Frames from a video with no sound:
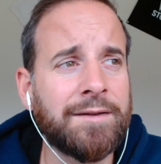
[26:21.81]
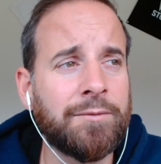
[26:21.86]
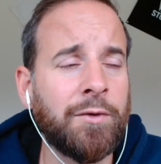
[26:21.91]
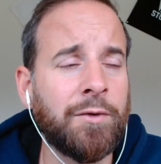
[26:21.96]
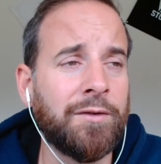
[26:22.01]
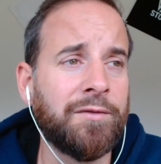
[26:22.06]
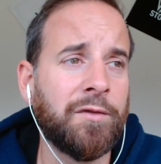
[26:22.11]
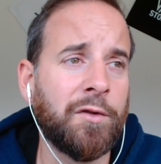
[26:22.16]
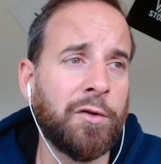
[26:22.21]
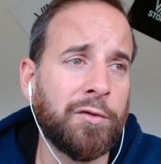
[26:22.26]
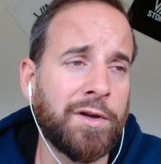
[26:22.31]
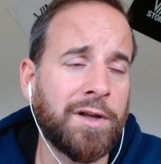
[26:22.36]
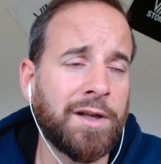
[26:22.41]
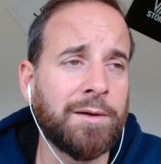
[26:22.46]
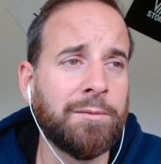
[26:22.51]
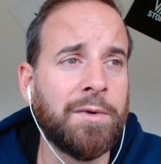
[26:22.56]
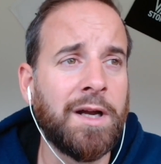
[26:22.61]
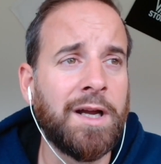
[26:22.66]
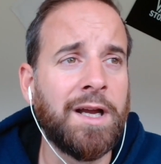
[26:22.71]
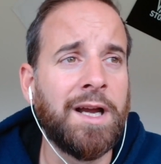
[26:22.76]
Well, floating,
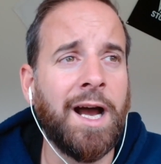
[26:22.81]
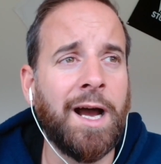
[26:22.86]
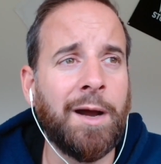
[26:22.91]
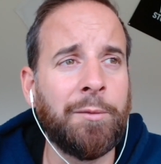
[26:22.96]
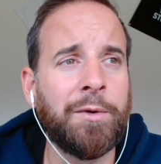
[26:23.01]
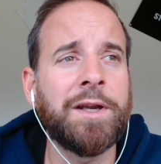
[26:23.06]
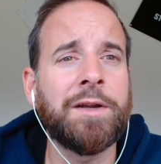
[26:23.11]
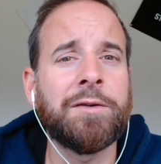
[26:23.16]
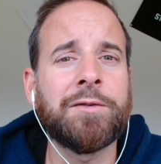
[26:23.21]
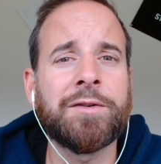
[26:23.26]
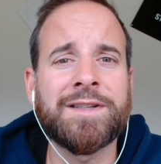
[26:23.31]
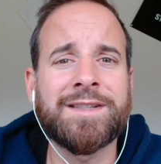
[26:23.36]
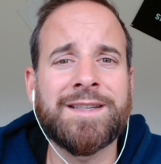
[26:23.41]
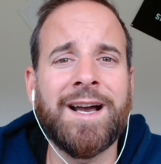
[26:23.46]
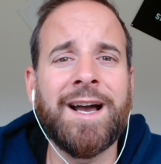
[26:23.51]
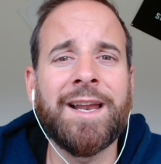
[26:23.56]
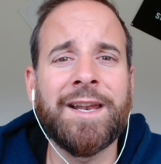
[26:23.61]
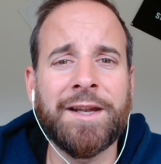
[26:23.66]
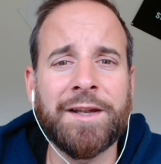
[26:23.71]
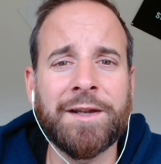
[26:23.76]
I'm here on this
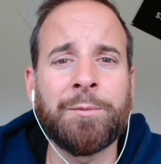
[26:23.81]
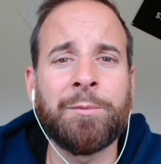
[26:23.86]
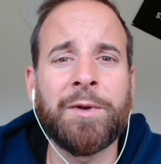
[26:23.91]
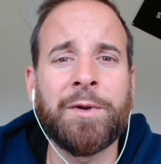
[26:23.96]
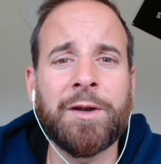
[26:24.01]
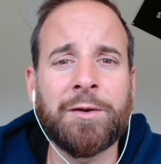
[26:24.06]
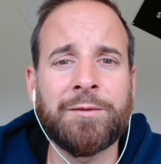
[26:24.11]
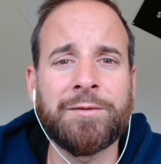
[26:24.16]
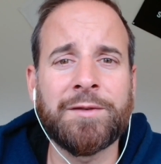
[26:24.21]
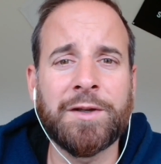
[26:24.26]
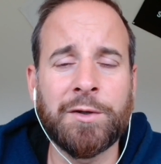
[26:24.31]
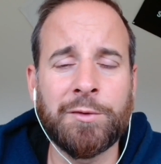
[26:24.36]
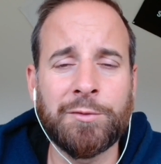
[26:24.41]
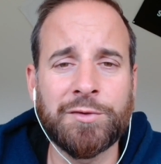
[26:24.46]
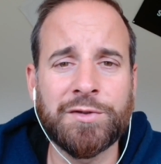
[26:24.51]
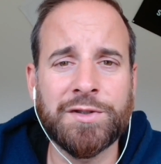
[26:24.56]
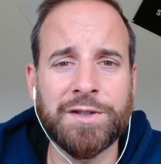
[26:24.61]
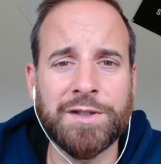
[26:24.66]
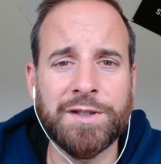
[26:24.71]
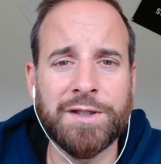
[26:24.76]
island in the middle of the
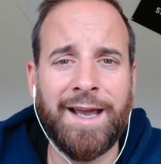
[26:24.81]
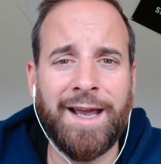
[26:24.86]
ocean.